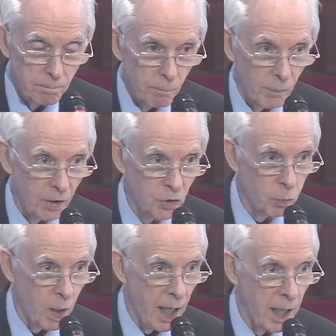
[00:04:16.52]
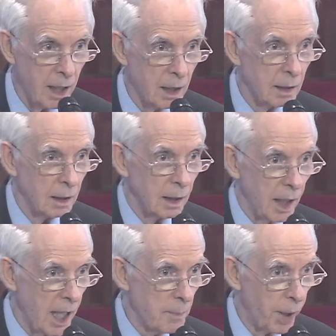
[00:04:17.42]
And that's why
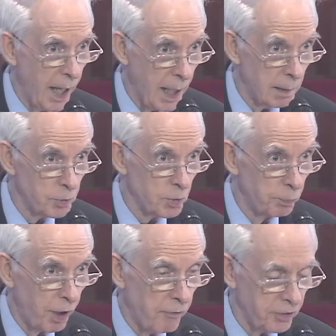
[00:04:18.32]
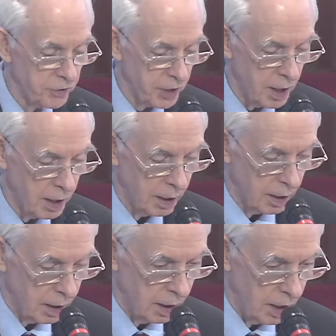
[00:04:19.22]
Abraham's prophecy
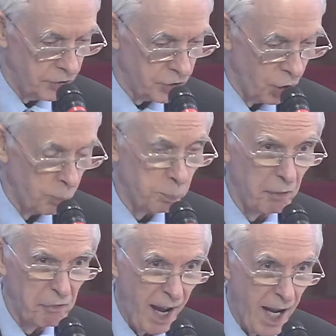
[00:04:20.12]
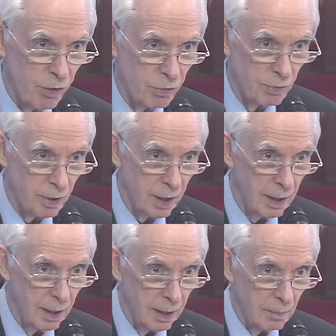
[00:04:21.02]
is so profound
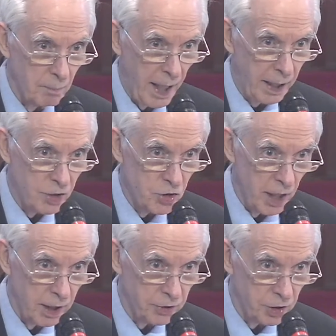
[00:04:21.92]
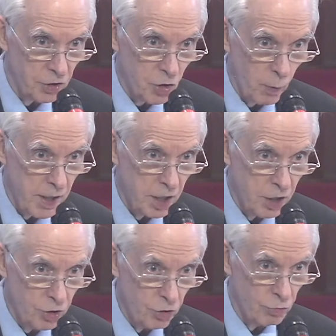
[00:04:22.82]
back in Genesis
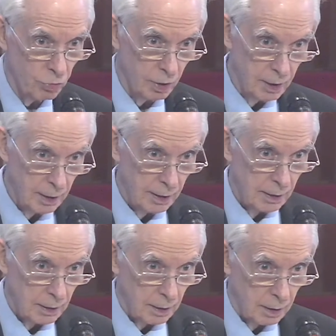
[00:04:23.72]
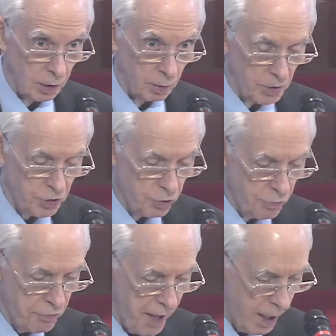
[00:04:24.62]
22, almost
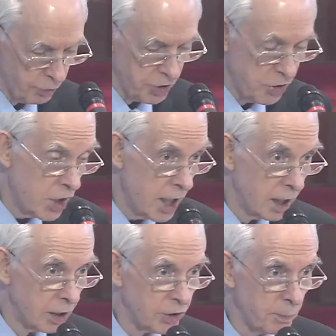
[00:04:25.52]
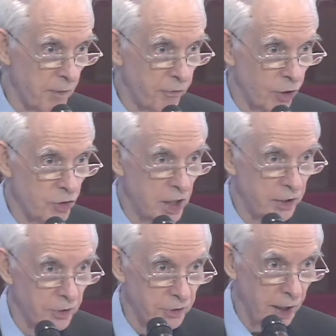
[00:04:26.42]
2,000 years before
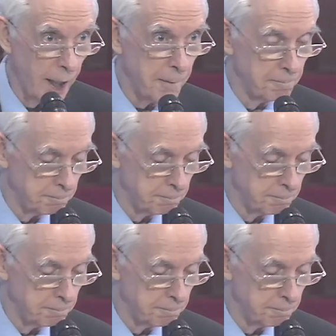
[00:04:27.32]
Jesus came.